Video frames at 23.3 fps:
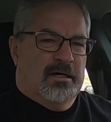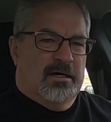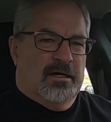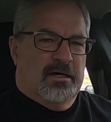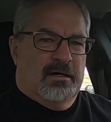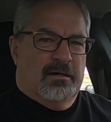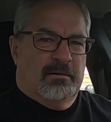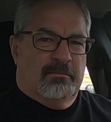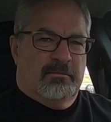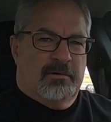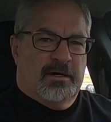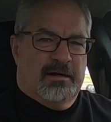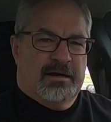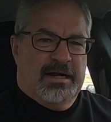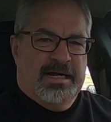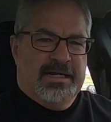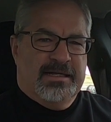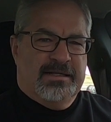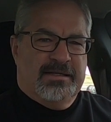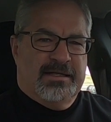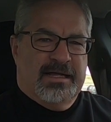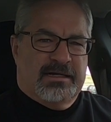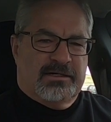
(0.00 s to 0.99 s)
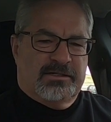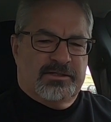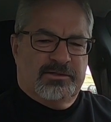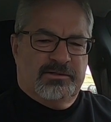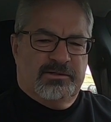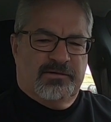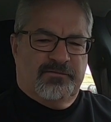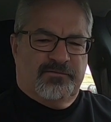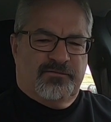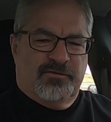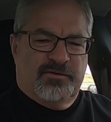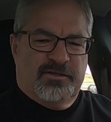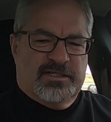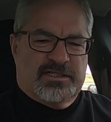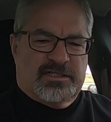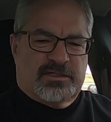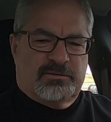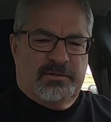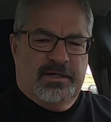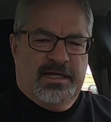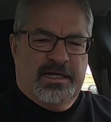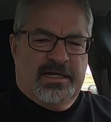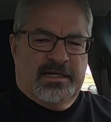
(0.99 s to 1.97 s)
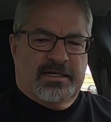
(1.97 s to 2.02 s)
All right, that'll do it for
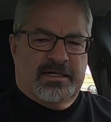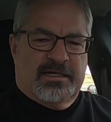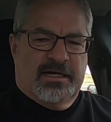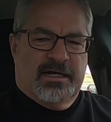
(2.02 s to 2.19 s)
this week.